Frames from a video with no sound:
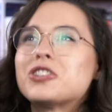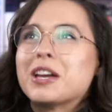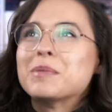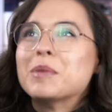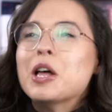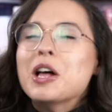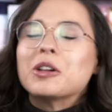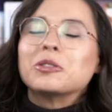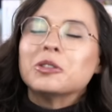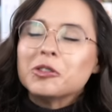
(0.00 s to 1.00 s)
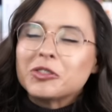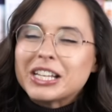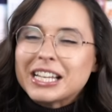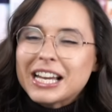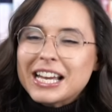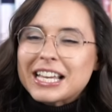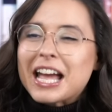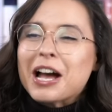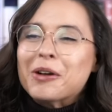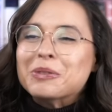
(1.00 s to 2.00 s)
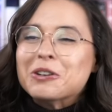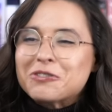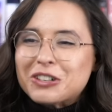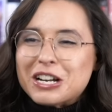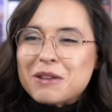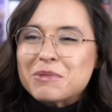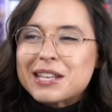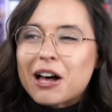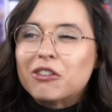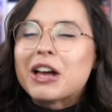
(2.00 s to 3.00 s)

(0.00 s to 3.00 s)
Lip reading: him. Luffy can't move for himself,